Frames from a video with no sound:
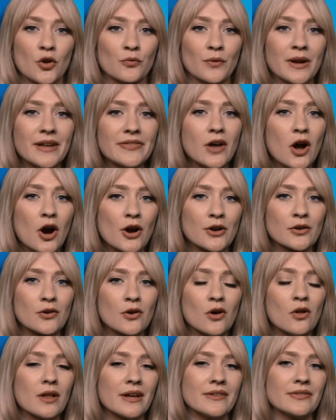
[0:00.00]
Read the
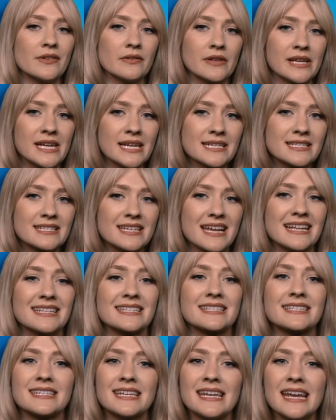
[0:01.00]
article in the links
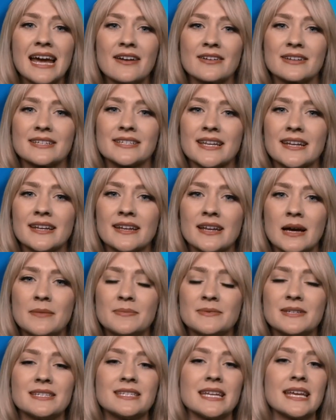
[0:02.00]
and see how to set it
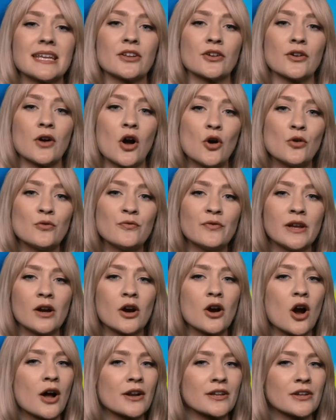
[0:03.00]
up to take your own
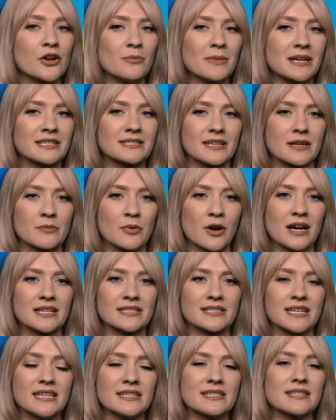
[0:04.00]
VR audio mixing
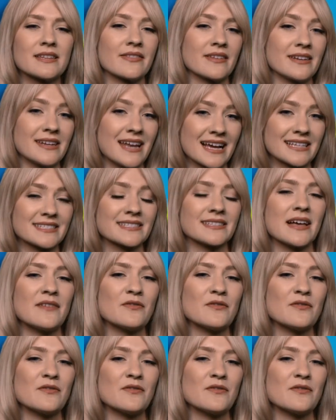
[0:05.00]
process to the next